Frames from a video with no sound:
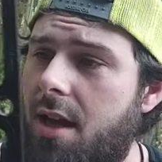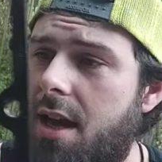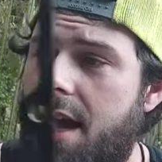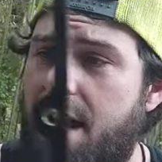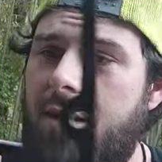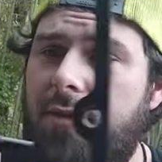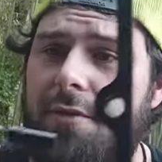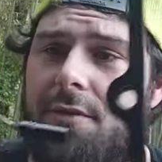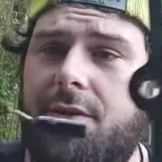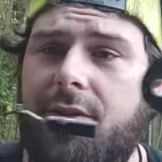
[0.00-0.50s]
I
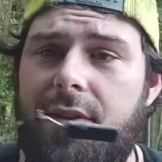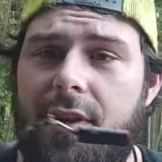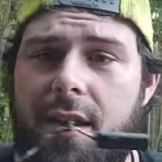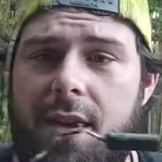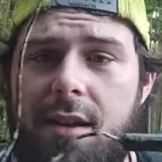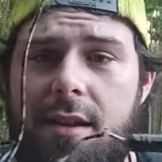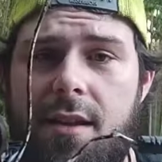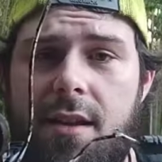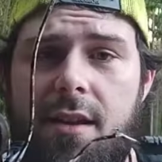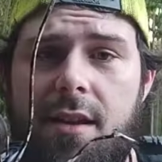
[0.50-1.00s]
don't
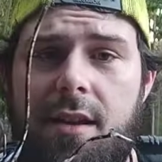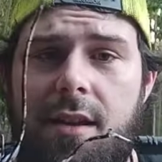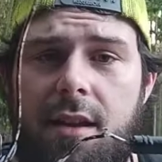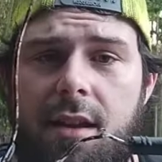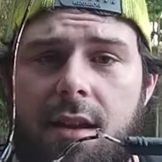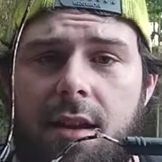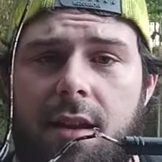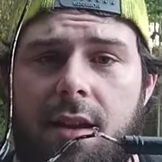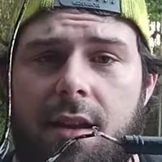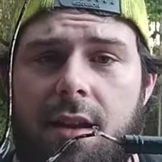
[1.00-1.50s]
think
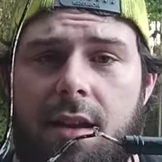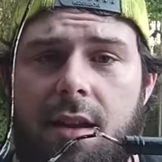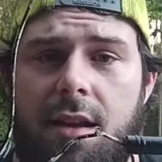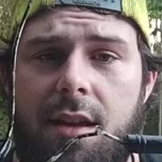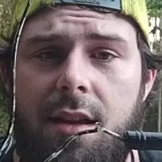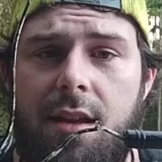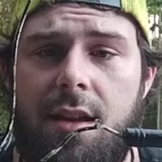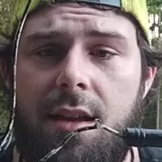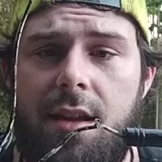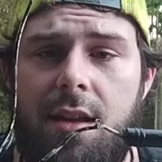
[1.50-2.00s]

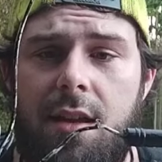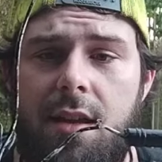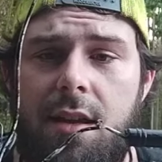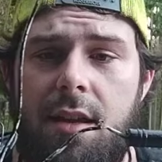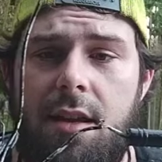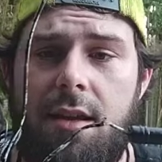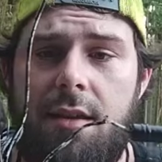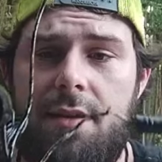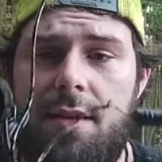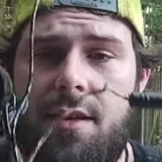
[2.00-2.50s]

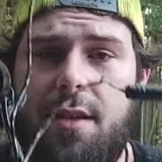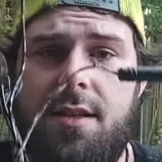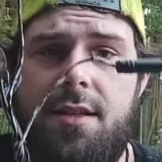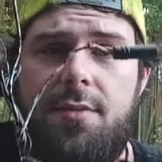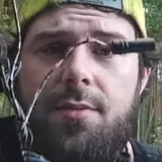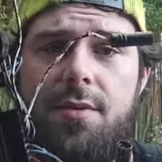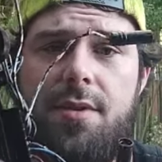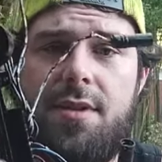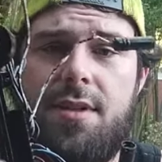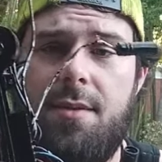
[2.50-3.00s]
that this
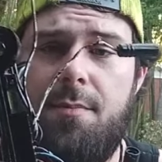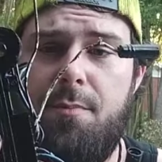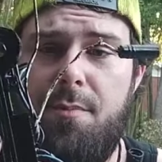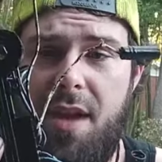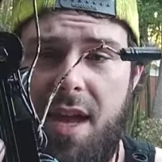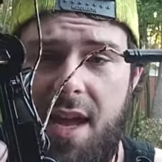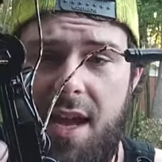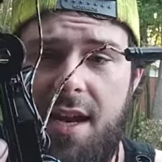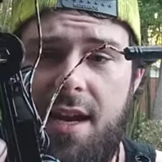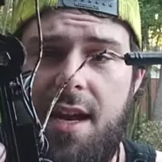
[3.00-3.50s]
was a
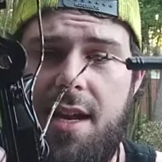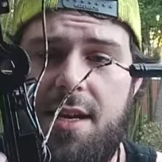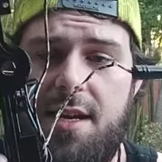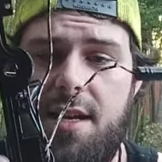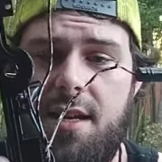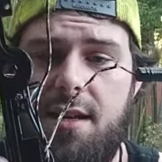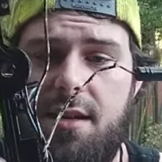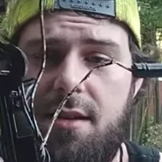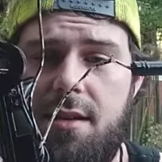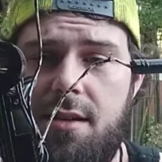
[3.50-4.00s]
bad
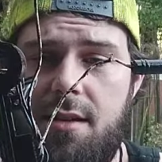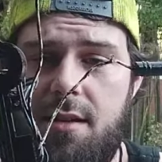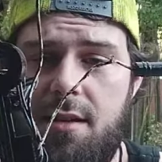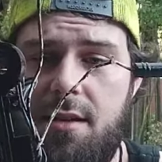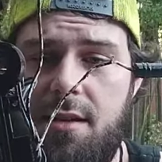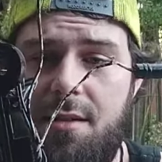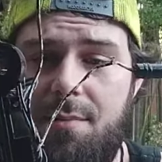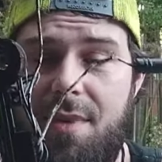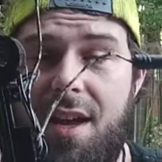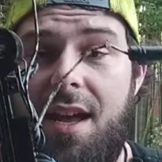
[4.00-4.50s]
idea,
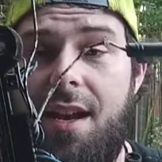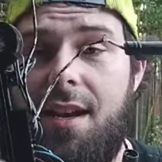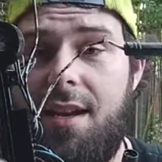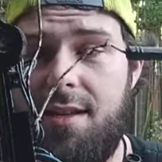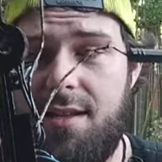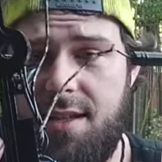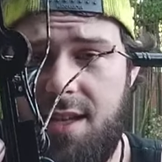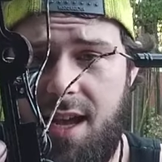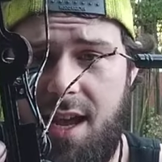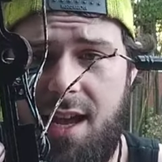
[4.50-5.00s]
a bad
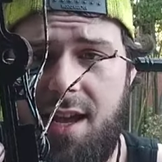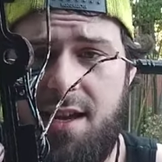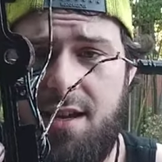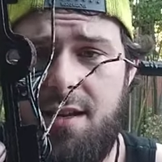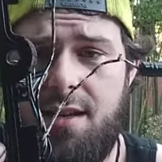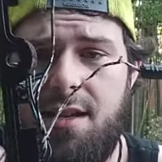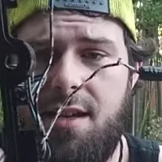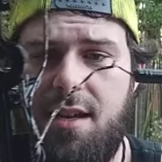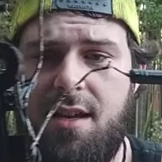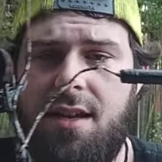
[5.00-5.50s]

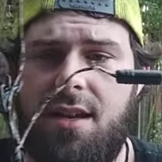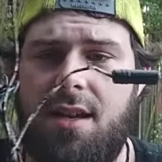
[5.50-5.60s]
design.